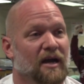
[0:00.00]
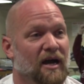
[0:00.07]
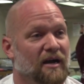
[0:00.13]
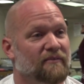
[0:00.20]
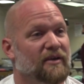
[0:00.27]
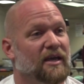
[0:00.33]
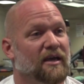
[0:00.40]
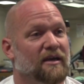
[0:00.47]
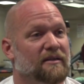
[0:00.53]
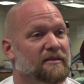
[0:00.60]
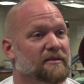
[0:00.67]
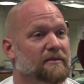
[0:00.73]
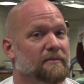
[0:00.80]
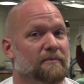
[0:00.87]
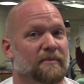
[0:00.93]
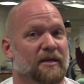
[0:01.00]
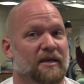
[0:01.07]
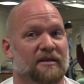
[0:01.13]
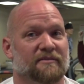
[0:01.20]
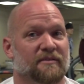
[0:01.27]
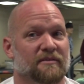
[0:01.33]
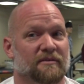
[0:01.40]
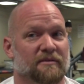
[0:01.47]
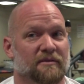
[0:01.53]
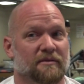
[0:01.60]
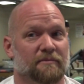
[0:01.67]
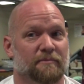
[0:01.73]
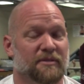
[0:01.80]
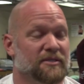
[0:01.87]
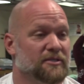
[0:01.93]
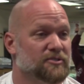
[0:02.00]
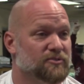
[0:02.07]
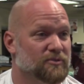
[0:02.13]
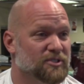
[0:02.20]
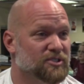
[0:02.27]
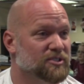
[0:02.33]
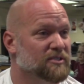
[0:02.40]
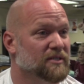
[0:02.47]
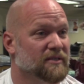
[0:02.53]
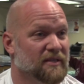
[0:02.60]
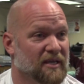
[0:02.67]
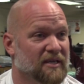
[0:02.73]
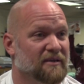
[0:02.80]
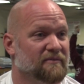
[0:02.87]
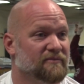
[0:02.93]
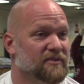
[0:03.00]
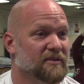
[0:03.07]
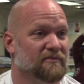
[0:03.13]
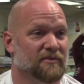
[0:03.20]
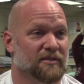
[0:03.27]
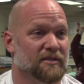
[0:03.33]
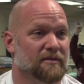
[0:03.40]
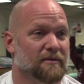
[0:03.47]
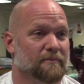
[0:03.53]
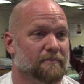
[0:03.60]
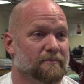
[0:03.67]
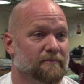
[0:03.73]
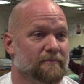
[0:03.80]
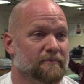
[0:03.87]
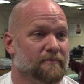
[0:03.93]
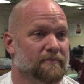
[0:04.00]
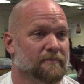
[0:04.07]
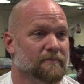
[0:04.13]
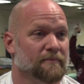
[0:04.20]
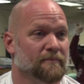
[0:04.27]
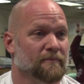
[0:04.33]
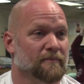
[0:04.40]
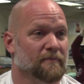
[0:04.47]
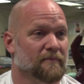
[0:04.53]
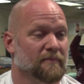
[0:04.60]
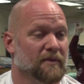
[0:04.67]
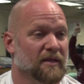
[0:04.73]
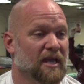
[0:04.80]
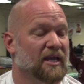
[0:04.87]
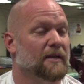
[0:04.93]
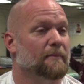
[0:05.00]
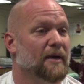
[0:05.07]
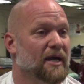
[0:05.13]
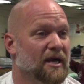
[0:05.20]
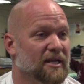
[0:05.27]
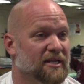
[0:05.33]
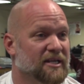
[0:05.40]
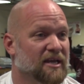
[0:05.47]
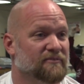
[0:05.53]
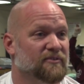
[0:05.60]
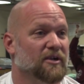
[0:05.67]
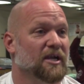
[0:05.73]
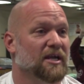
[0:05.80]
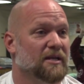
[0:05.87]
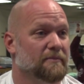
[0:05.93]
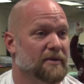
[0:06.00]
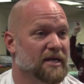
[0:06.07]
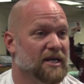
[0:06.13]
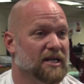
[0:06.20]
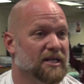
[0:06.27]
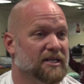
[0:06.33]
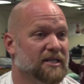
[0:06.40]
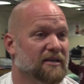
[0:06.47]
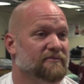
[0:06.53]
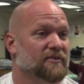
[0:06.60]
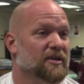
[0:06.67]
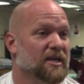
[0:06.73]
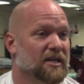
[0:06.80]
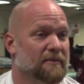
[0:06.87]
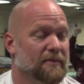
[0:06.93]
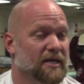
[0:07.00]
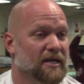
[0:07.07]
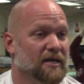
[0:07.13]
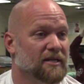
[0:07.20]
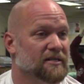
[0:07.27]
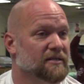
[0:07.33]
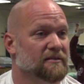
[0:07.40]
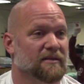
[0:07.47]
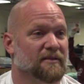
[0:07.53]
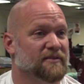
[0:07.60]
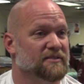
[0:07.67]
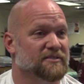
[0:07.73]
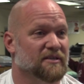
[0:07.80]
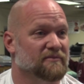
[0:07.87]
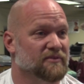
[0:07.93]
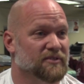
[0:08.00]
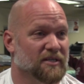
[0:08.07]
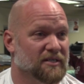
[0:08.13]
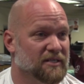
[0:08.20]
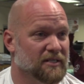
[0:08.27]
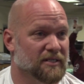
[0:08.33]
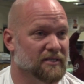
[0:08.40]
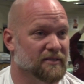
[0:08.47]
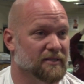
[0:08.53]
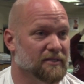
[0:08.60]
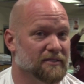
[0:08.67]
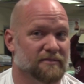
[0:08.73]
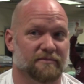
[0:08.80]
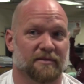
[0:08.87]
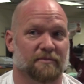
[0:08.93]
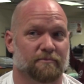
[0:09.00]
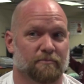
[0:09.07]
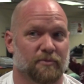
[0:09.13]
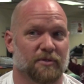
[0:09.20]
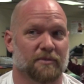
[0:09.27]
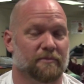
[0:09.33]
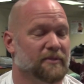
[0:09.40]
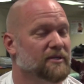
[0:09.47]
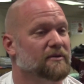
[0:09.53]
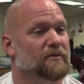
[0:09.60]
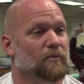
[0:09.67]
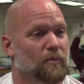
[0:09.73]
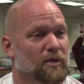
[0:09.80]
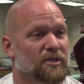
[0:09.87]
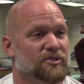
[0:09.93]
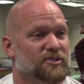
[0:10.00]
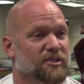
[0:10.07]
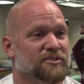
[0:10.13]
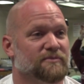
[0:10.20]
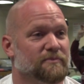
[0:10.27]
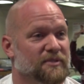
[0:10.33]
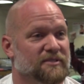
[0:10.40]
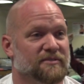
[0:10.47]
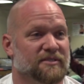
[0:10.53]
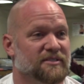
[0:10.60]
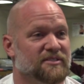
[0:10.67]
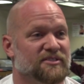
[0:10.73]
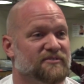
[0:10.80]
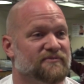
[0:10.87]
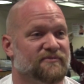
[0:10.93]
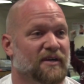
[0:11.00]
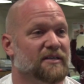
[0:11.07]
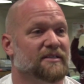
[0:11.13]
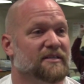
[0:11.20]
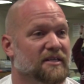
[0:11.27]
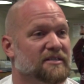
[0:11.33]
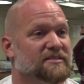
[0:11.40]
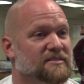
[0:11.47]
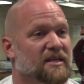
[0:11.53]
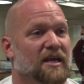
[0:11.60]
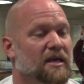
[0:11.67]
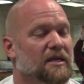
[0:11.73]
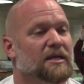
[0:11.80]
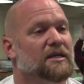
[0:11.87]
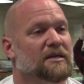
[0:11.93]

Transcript: I've had him at the pediatrician, and they have given him antibiotic after antibiotic after antibiotic, and nothing's ever done anything. And I bring him here, one adjustment, he's fine the next day.